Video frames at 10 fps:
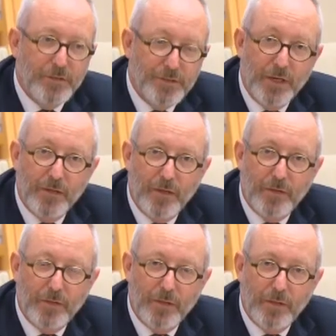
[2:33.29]
to you, Senator,
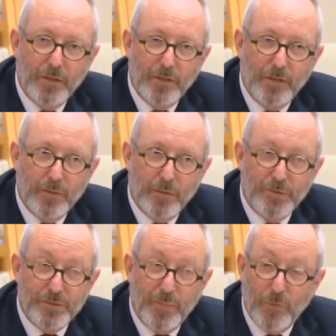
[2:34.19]
it
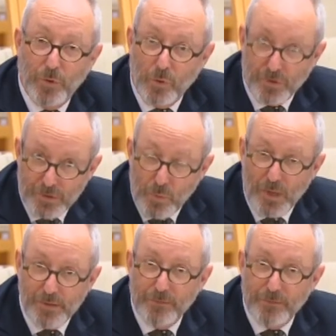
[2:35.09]
was before the courts twice.